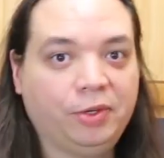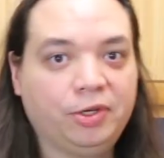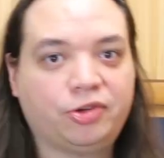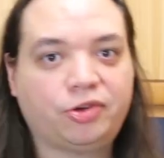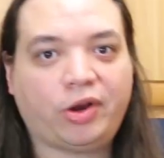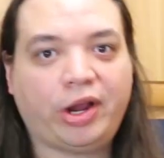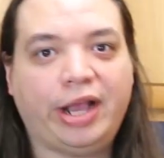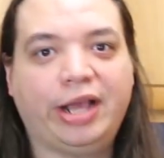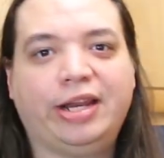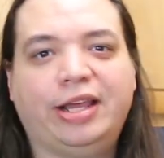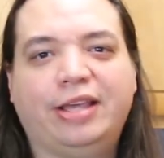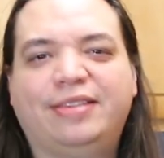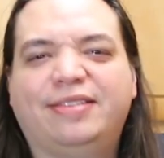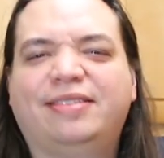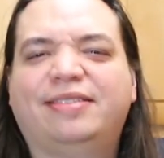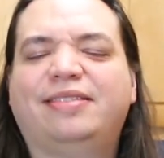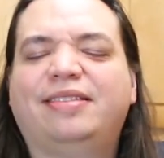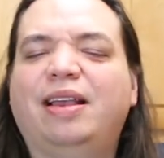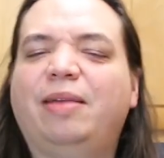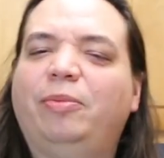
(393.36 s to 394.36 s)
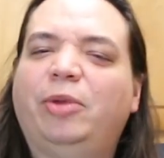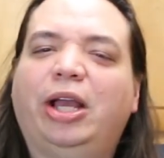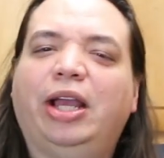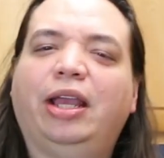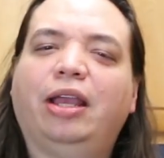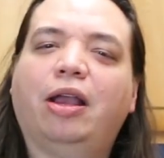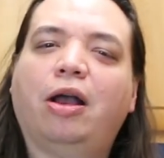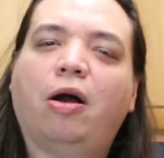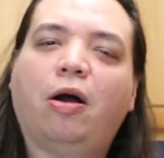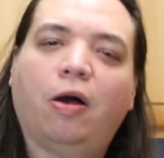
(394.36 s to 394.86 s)
we tried a
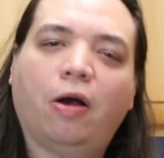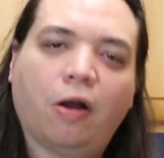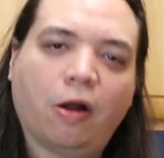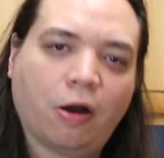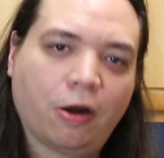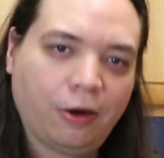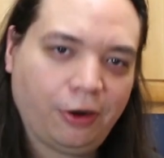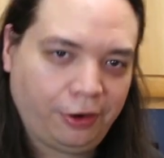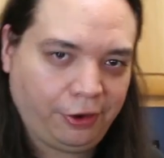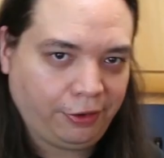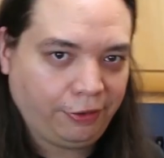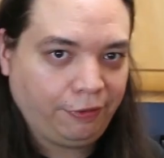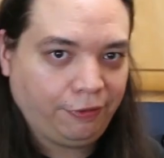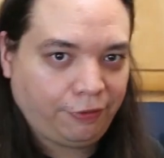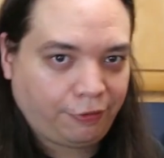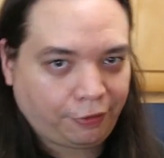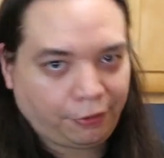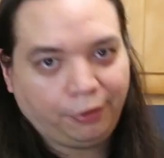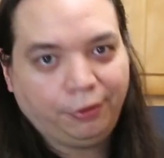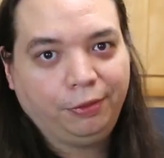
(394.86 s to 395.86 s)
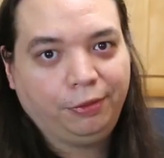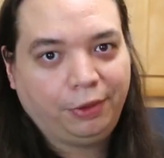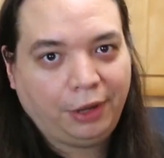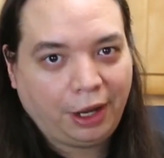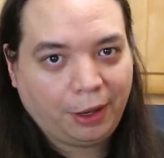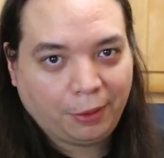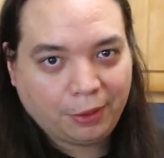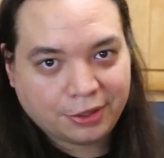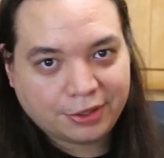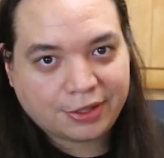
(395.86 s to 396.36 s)
semi-hard fruit,
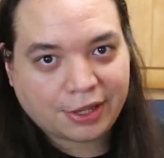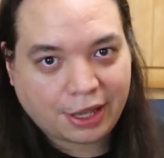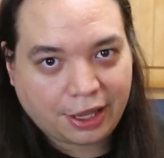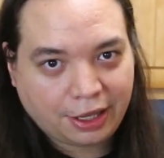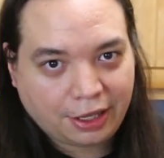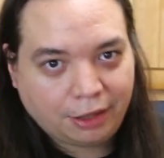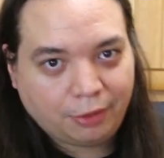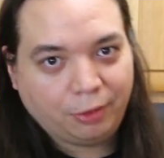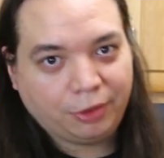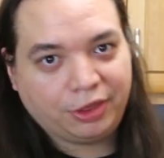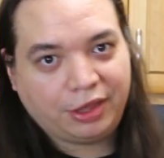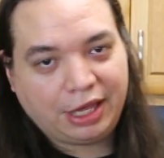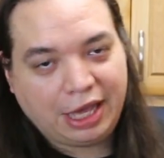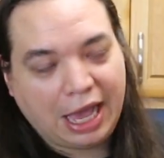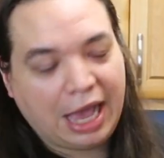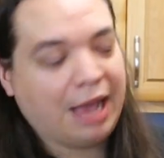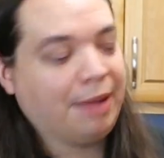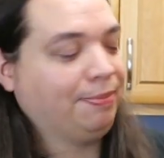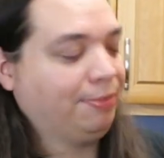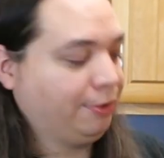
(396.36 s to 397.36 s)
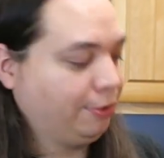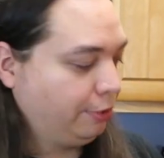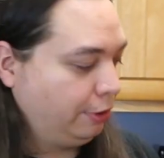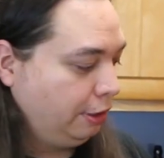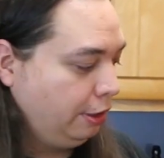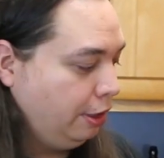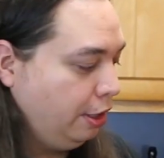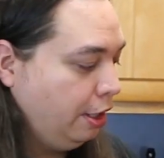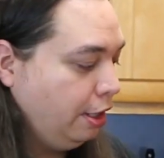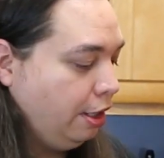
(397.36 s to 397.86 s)
I would say, with the apple.